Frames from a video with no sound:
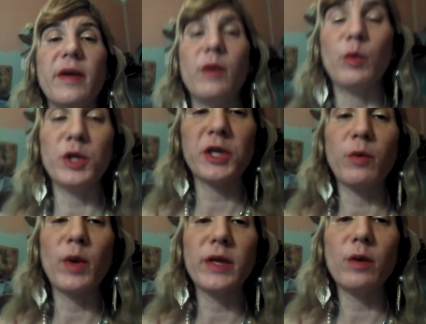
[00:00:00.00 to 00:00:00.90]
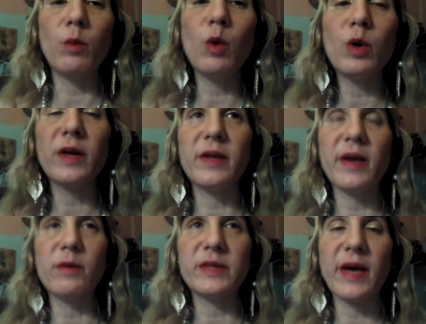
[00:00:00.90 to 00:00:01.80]
in which I won an award, and
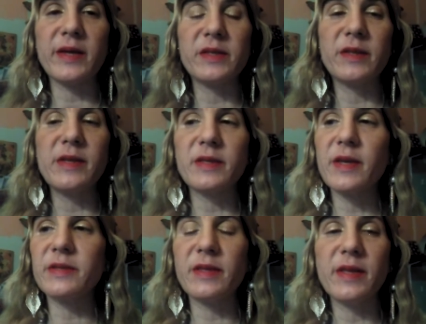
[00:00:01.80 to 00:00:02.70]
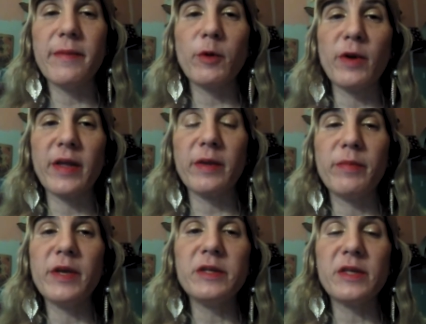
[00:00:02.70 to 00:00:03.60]
I was asked to discuss the democratic
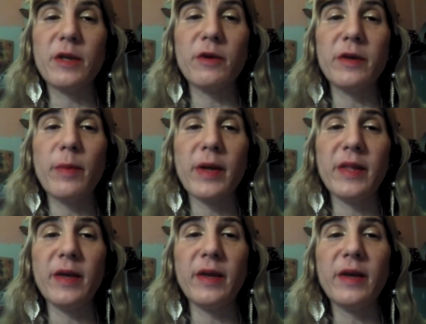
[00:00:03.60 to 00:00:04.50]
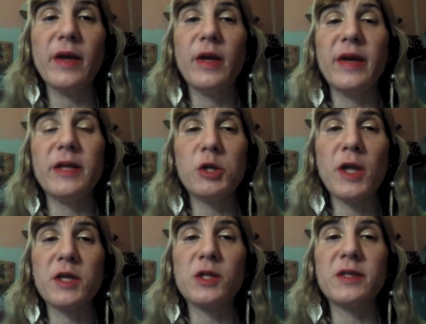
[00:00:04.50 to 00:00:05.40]
peace theory by the
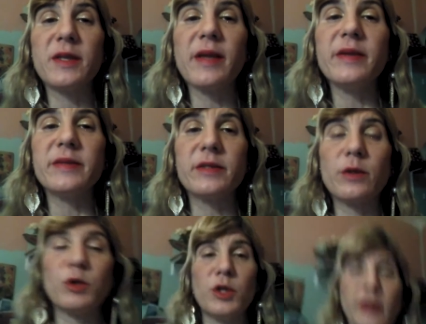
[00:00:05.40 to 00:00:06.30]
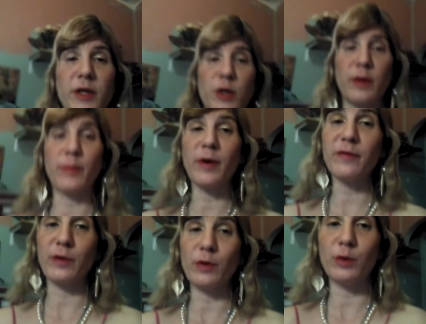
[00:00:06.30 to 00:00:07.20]
International Studies Association in
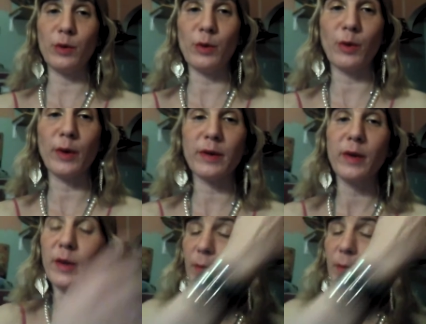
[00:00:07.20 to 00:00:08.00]
Buffalo, New York.